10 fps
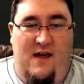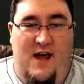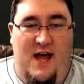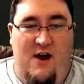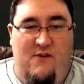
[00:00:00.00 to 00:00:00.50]

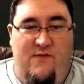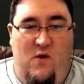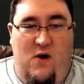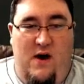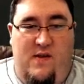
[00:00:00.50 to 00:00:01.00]
iron
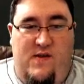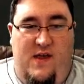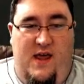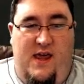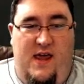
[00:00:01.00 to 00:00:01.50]
for
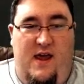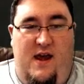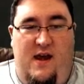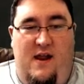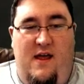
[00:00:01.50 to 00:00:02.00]
us.
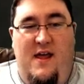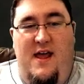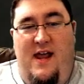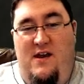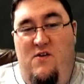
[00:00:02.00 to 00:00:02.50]

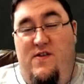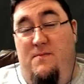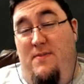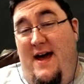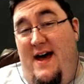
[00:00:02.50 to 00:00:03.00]
It knows
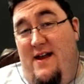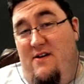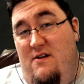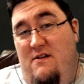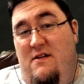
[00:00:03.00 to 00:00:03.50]
the
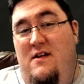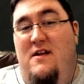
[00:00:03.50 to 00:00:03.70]
pattern